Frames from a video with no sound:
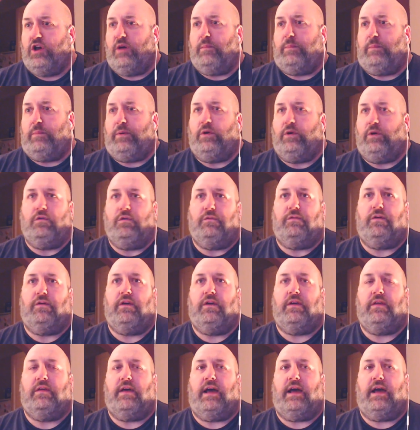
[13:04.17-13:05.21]
prove
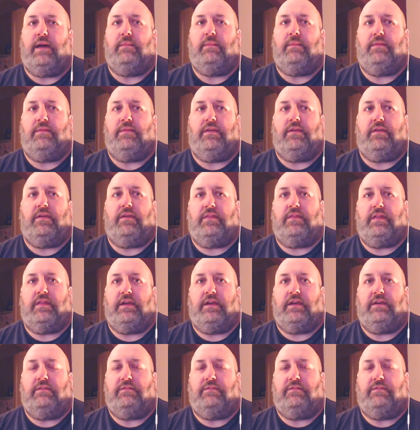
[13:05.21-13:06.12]
the